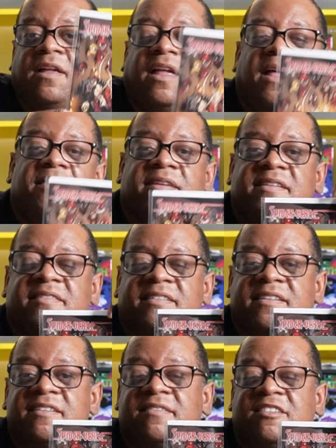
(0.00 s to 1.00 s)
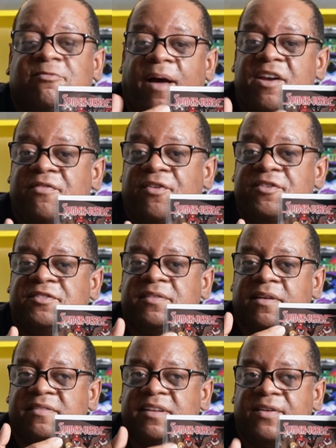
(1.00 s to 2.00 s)
And this is the
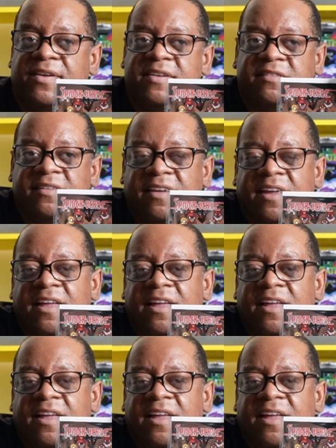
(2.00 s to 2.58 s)
Spider-Verse series.